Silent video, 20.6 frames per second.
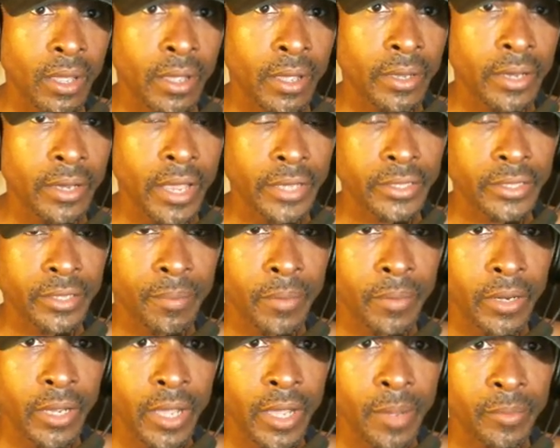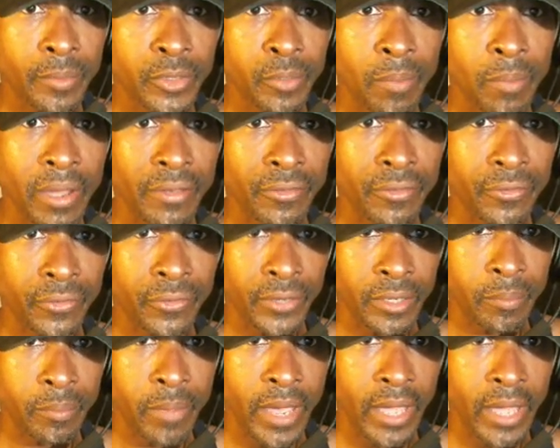Next, I'm going to come to my
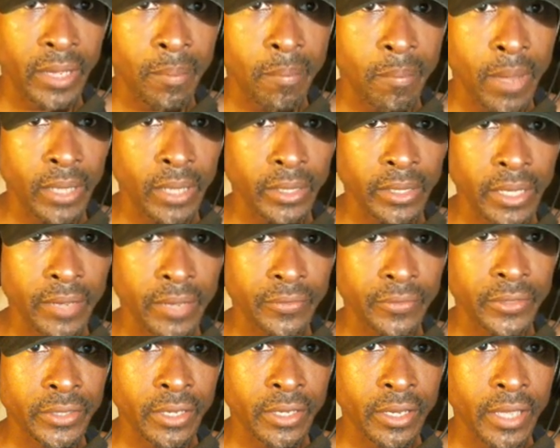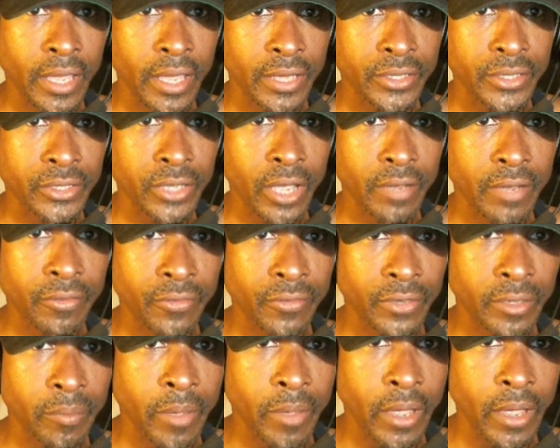feedback, my left hand side
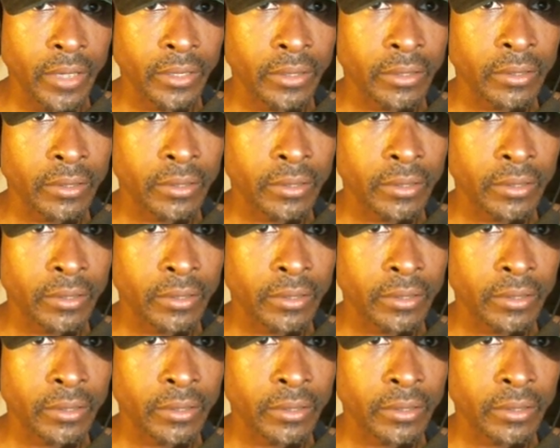feedback,